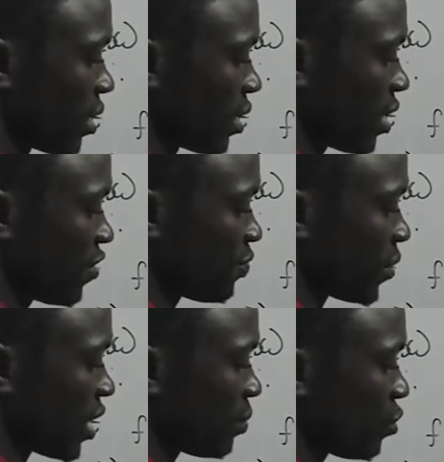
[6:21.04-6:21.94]
F
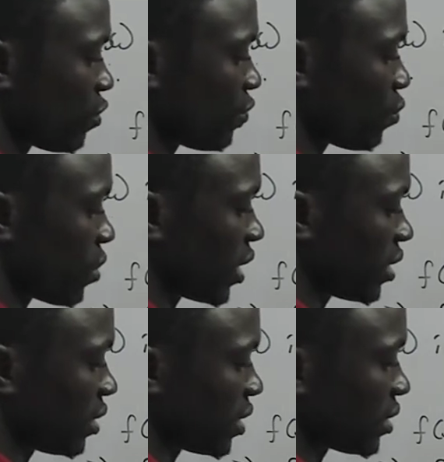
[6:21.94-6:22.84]
prime of
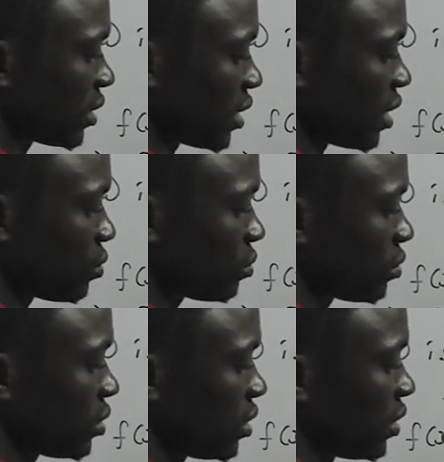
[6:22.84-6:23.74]
1 is now
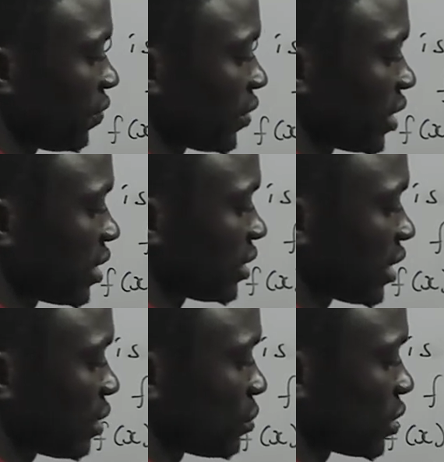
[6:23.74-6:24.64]
3
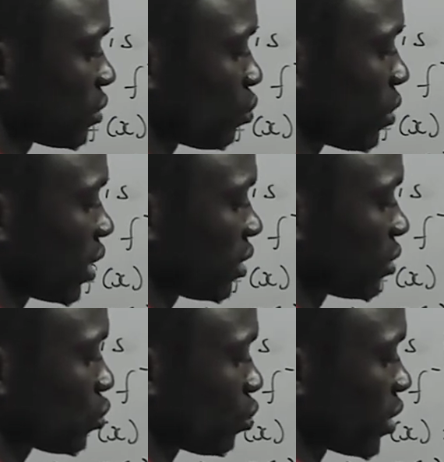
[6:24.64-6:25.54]
times 1
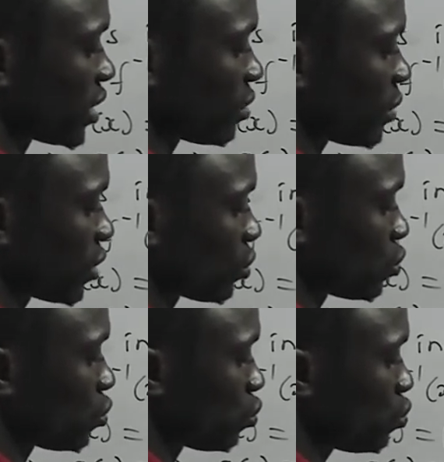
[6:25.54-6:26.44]
squared
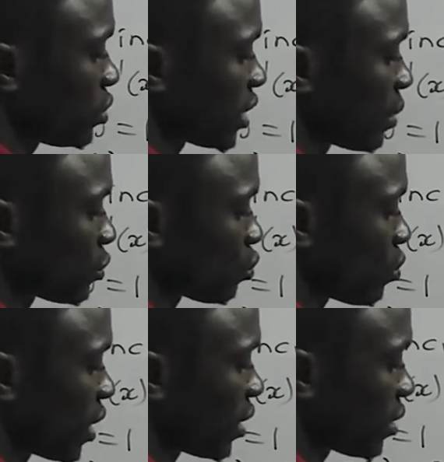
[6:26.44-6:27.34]
minus 2 times
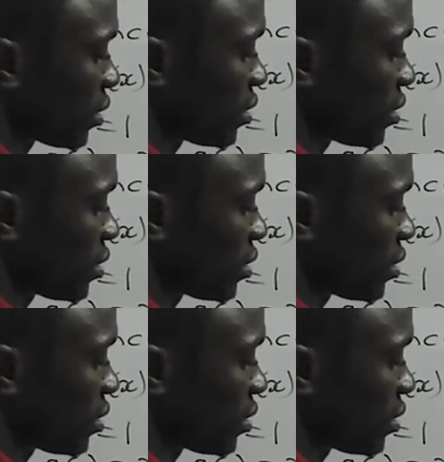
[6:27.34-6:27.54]
1.